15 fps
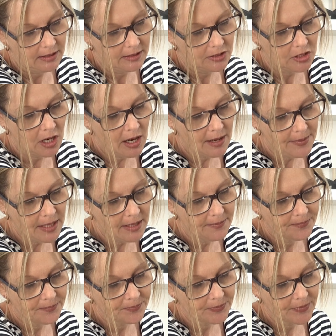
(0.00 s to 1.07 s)
timer
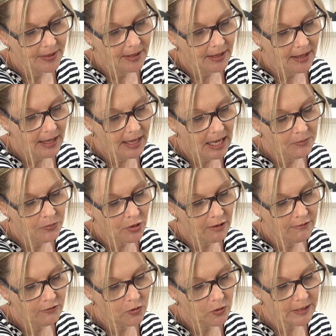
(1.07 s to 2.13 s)
and put
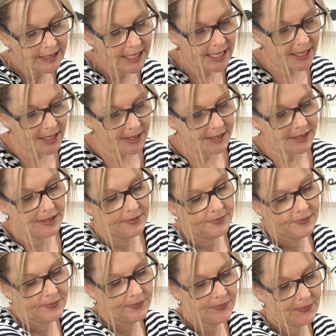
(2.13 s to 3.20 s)
on 4 seconds,
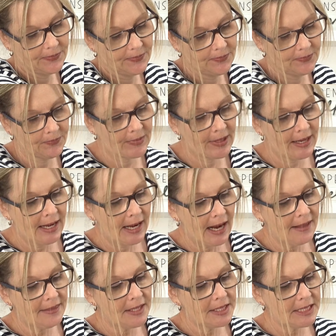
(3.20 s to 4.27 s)

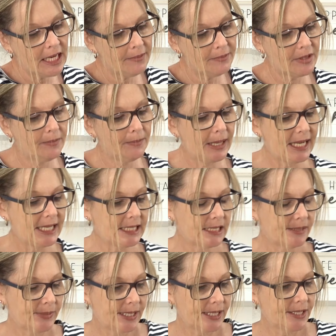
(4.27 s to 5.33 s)
and then tap the blade
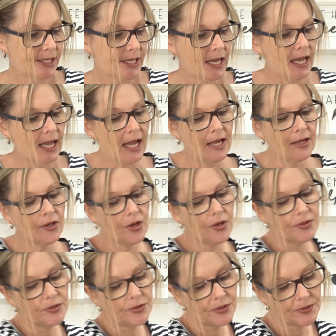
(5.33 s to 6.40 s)
speed and
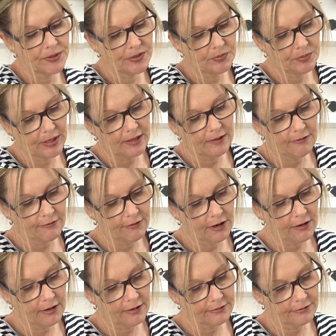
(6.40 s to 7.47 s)
go to speed
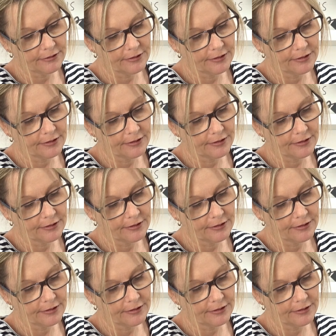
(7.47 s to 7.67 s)
5.